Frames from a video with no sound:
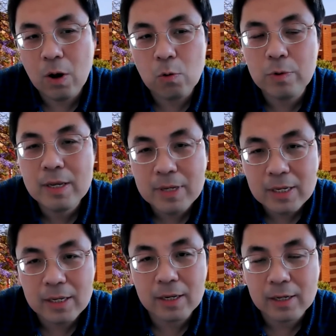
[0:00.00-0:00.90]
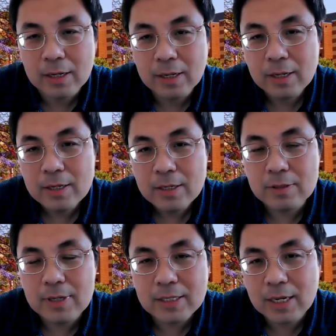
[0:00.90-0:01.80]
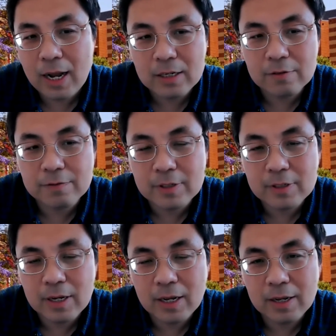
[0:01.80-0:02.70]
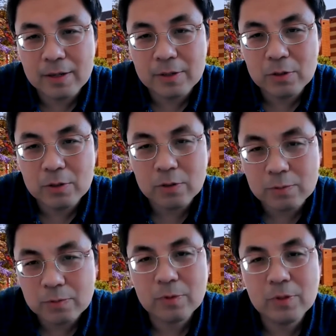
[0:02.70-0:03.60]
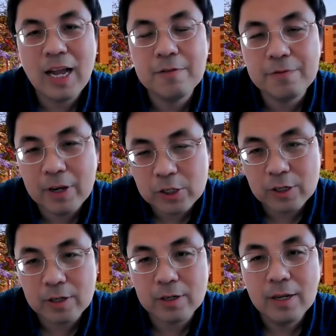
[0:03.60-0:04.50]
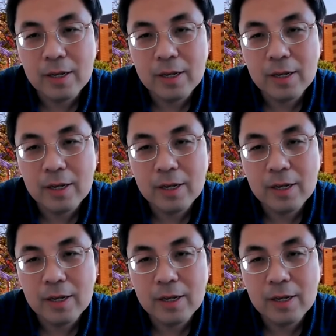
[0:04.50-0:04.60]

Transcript: we media. So that's kind of, nonfiction,